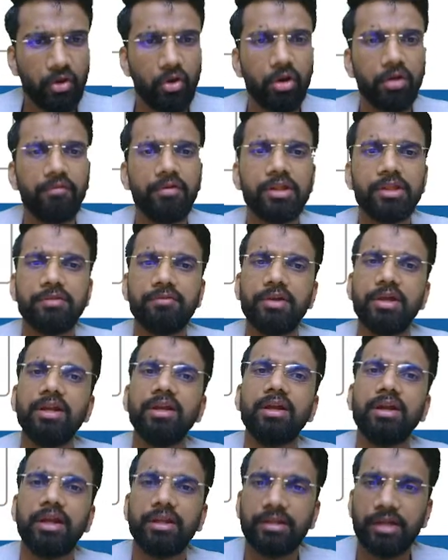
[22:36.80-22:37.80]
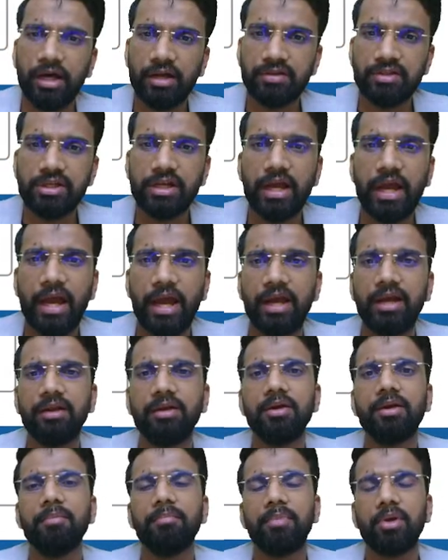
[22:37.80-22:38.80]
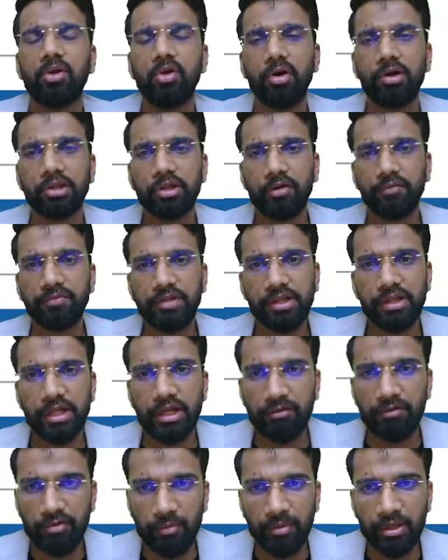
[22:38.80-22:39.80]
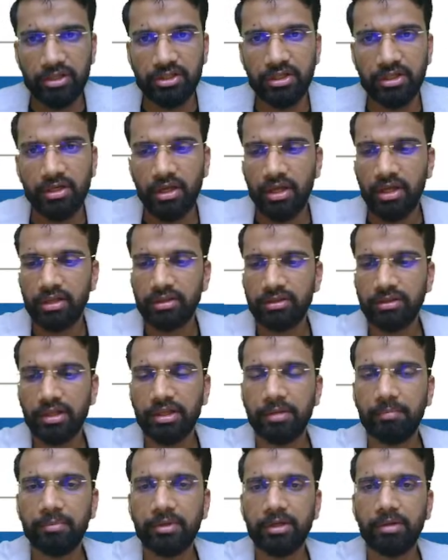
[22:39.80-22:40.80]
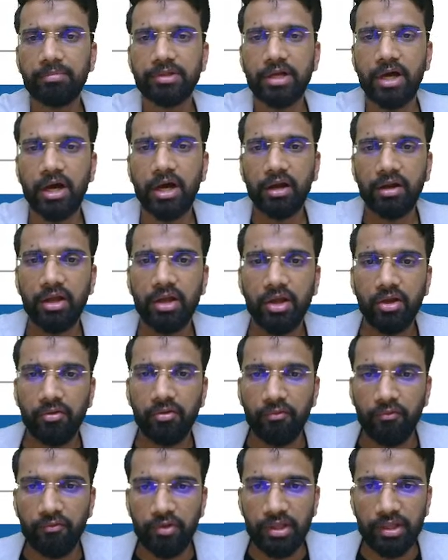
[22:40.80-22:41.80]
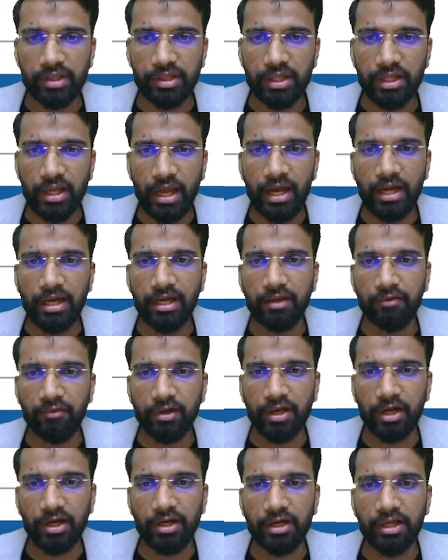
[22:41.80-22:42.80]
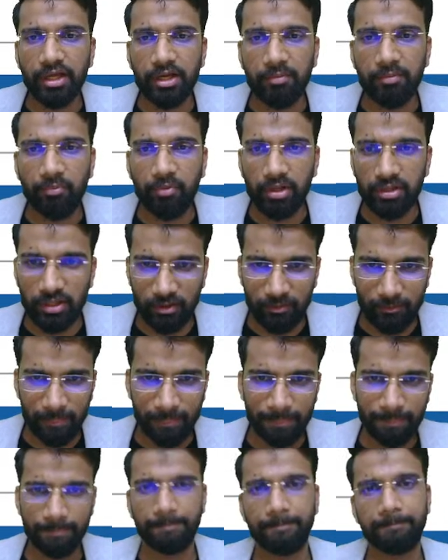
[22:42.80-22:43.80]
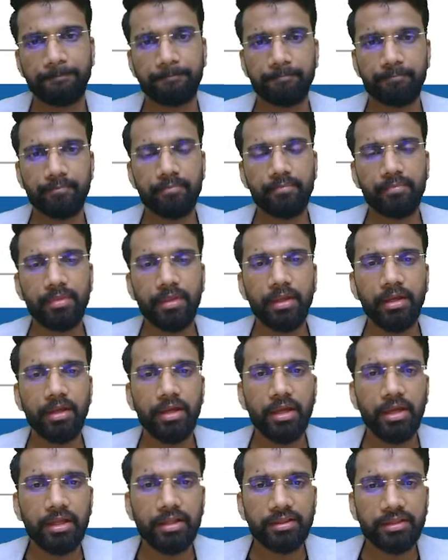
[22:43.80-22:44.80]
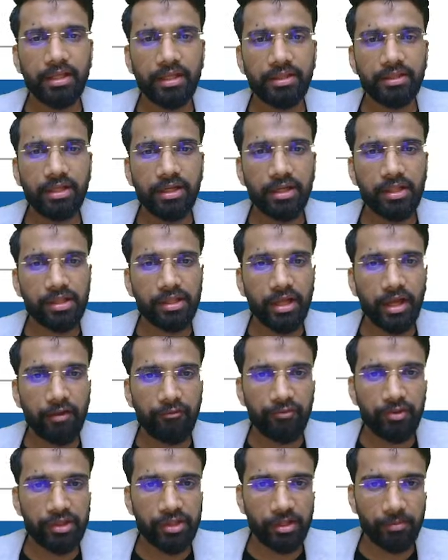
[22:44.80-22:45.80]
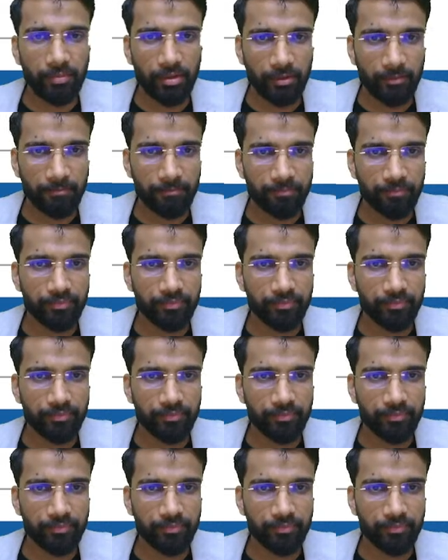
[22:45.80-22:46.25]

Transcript: always feel lethargic, and because of this inflammation, the symptoms are wheezing and difficulty in breathing. Then there is emphysema.